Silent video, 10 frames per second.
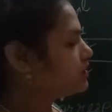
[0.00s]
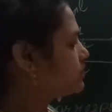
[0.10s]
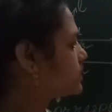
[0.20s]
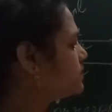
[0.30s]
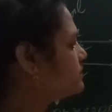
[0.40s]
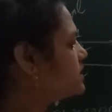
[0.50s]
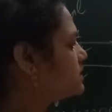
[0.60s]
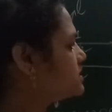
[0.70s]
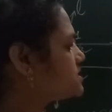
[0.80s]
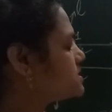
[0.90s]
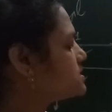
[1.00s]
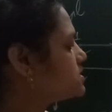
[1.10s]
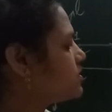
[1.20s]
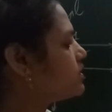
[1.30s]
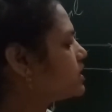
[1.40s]
Okay, this is
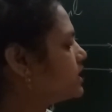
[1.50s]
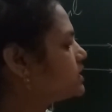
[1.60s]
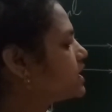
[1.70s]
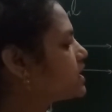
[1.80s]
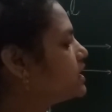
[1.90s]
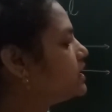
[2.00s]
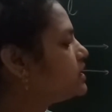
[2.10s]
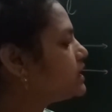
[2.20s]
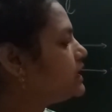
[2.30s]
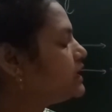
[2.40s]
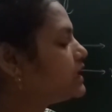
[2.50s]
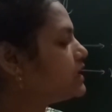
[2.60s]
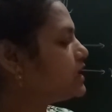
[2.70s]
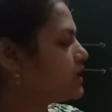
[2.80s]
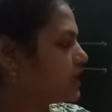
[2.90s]
your alternate
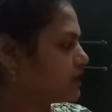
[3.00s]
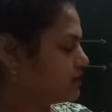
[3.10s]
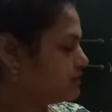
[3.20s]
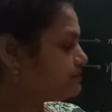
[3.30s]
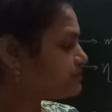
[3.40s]
interior angle.